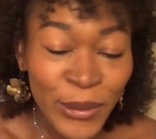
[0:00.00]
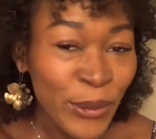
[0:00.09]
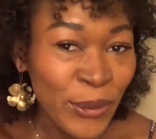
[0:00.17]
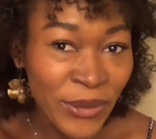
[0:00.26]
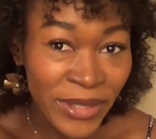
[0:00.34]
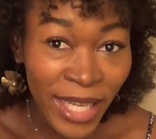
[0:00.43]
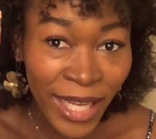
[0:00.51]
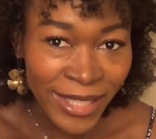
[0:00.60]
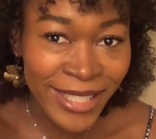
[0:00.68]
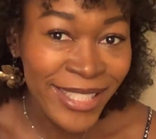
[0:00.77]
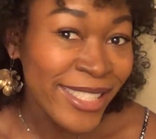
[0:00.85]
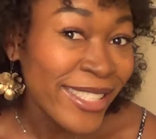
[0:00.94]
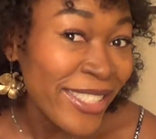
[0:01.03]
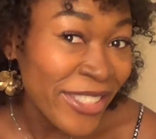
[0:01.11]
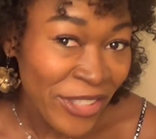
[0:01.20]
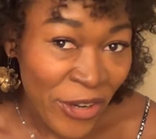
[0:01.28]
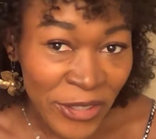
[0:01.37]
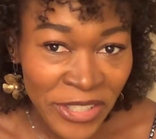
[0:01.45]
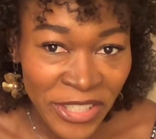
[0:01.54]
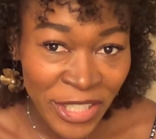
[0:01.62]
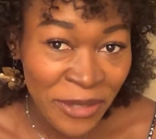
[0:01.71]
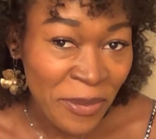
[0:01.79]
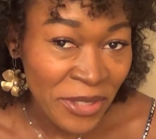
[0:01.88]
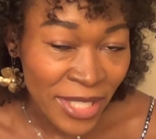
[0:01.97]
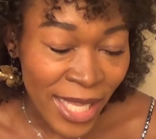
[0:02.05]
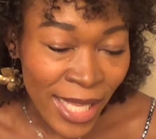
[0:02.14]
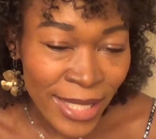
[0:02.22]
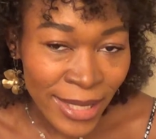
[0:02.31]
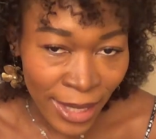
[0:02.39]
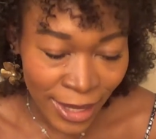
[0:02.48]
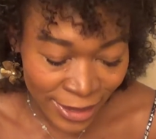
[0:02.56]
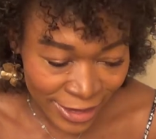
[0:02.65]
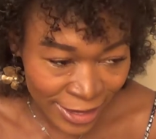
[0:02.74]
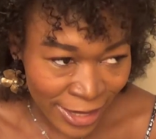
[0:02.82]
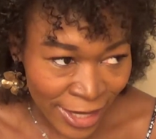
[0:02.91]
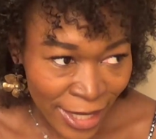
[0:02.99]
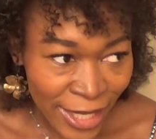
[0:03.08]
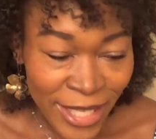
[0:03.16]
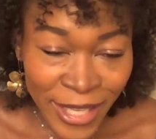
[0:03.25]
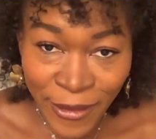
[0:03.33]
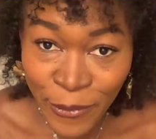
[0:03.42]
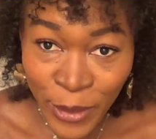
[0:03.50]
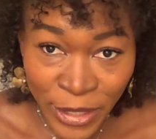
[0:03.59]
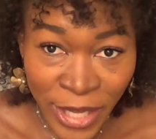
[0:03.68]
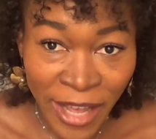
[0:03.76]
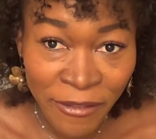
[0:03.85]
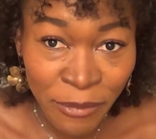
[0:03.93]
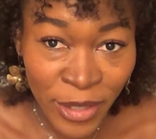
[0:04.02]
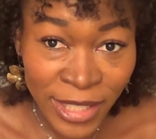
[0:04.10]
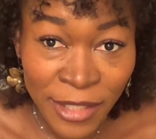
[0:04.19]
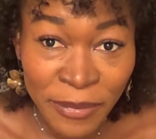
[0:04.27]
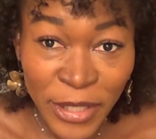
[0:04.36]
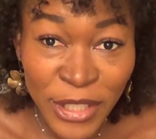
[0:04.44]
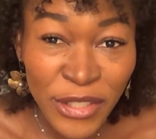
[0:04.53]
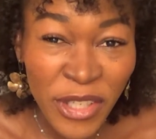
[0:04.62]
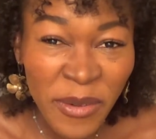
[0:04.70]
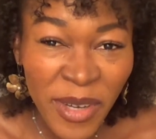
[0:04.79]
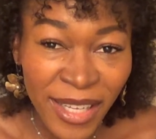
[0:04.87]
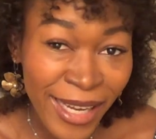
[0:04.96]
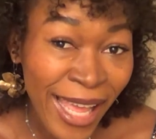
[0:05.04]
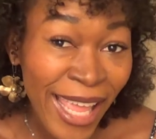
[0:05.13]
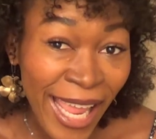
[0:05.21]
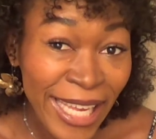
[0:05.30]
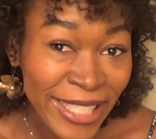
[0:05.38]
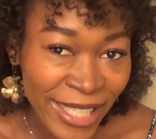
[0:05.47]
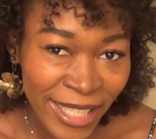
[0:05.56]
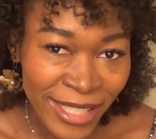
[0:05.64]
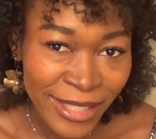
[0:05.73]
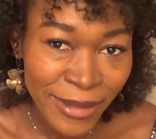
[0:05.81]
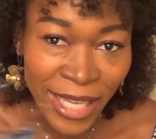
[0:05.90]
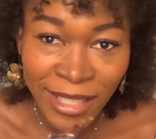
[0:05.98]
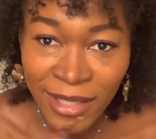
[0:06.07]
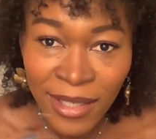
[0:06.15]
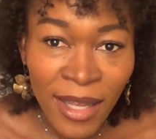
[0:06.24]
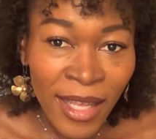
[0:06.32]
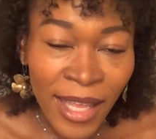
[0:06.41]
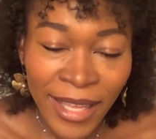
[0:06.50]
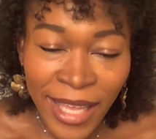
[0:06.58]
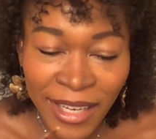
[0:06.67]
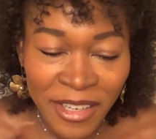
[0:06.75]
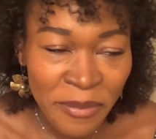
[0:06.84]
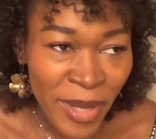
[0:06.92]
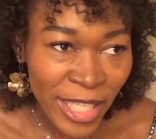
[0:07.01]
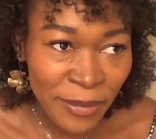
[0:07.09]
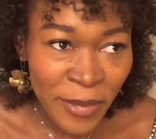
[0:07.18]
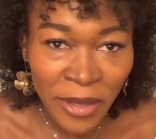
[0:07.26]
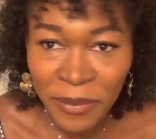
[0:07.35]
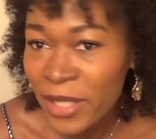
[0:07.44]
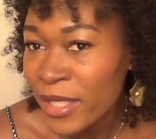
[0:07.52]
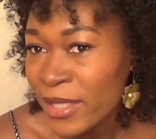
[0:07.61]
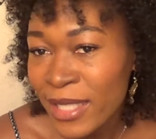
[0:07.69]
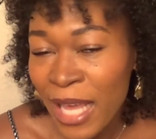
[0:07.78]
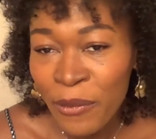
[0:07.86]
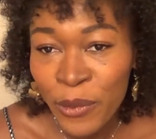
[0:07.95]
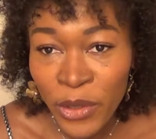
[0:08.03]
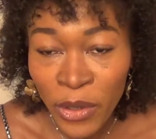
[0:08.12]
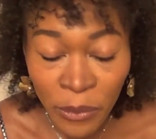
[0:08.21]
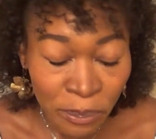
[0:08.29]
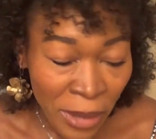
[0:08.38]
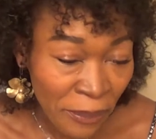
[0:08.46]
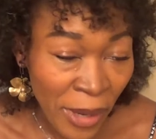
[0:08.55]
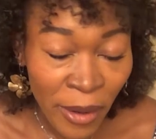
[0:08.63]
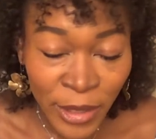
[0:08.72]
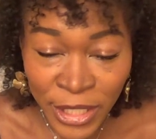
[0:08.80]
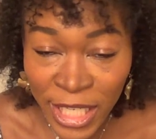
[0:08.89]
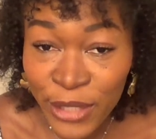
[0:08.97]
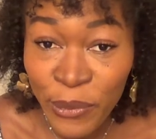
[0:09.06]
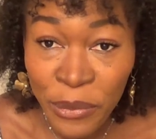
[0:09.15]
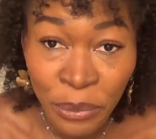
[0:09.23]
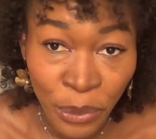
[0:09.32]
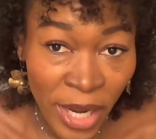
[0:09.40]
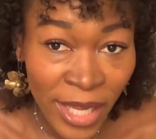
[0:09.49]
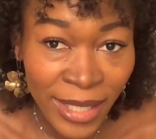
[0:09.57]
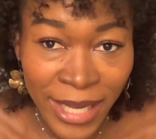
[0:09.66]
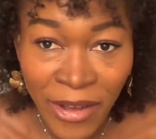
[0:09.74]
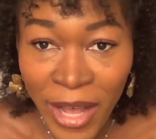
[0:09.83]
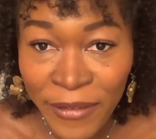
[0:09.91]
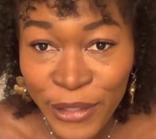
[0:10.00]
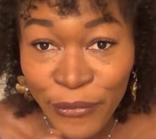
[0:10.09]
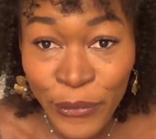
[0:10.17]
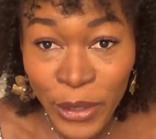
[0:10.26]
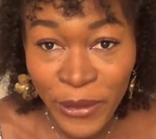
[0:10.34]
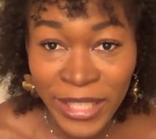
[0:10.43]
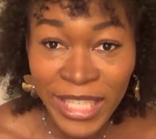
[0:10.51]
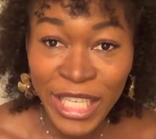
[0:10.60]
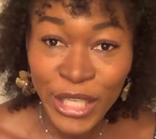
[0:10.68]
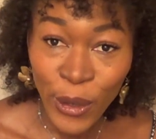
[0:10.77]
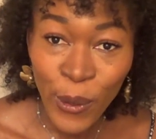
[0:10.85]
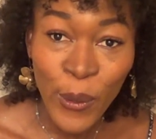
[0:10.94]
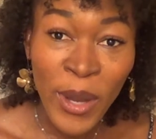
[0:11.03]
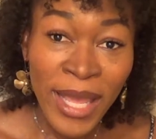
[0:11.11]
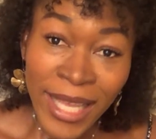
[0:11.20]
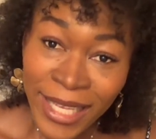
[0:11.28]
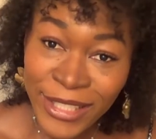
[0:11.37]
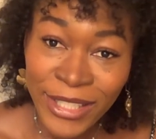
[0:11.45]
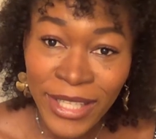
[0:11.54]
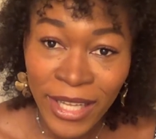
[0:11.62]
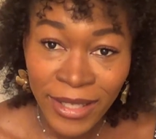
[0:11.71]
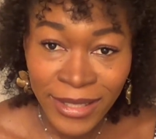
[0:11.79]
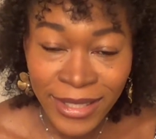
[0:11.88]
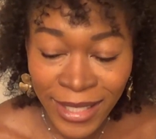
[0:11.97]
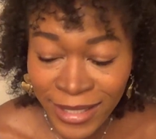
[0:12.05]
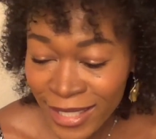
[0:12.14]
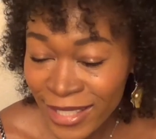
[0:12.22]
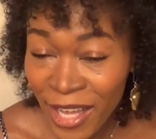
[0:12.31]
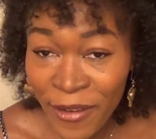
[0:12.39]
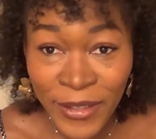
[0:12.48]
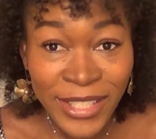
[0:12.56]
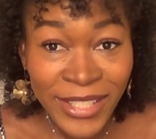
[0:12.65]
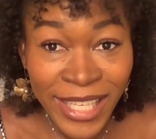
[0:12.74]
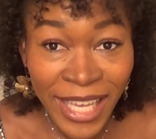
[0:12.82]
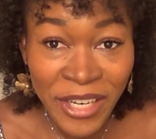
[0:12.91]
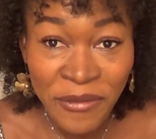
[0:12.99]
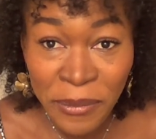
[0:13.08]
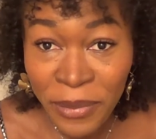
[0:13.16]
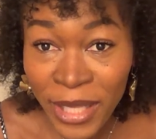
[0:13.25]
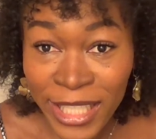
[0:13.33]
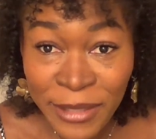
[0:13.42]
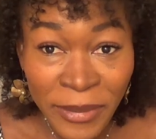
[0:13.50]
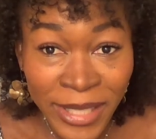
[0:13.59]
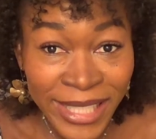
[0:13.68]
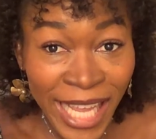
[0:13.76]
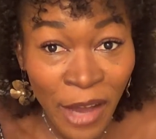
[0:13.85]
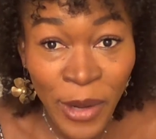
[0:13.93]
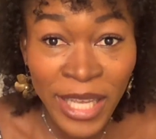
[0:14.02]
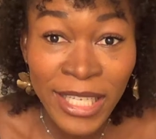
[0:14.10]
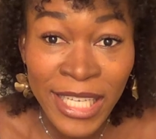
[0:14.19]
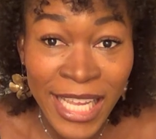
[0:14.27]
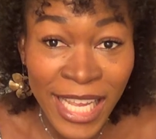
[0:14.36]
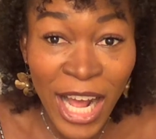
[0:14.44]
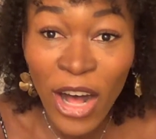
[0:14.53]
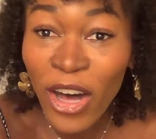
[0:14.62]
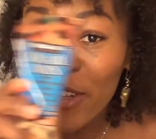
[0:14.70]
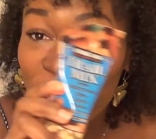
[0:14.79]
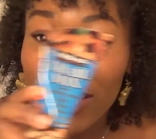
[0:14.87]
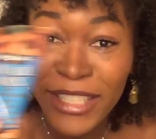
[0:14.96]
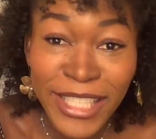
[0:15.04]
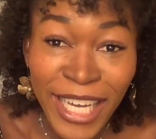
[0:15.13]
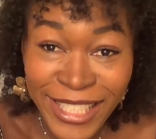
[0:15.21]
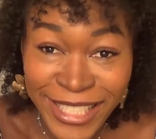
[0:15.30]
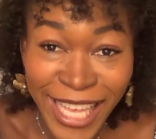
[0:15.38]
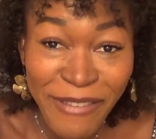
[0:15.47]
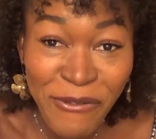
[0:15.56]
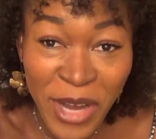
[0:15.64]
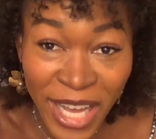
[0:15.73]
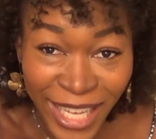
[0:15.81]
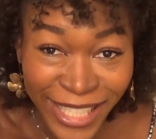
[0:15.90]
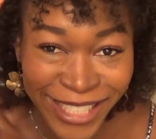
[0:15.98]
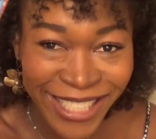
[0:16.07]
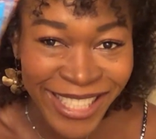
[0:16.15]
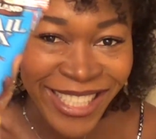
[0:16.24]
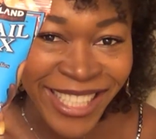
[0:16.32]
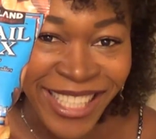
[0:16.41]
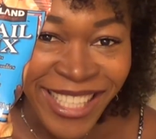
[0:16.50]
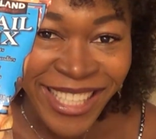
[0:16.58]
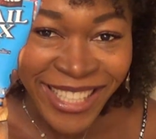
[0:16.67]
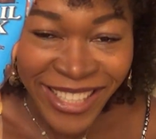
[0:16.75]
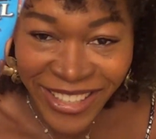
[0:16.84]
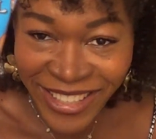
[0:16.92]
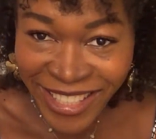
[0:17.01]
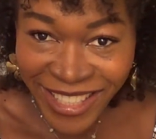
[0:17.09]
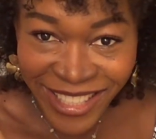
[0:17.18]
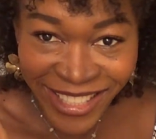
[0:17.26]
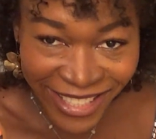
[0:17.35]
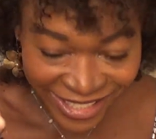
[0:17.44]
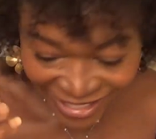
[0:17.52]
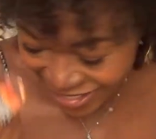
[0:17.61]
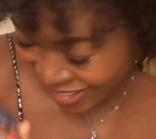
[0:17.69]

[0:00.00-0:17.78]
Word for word: Ooh, nuts. You know you're not supposed to eat nuts when you have braces, but you know what? I ate nuts, and it kind of messed me up because I would my power chains would break, and I'll have to frequently go into the orthodontist's office to get it replaced. But now I can eat all the nuts I want. There it is.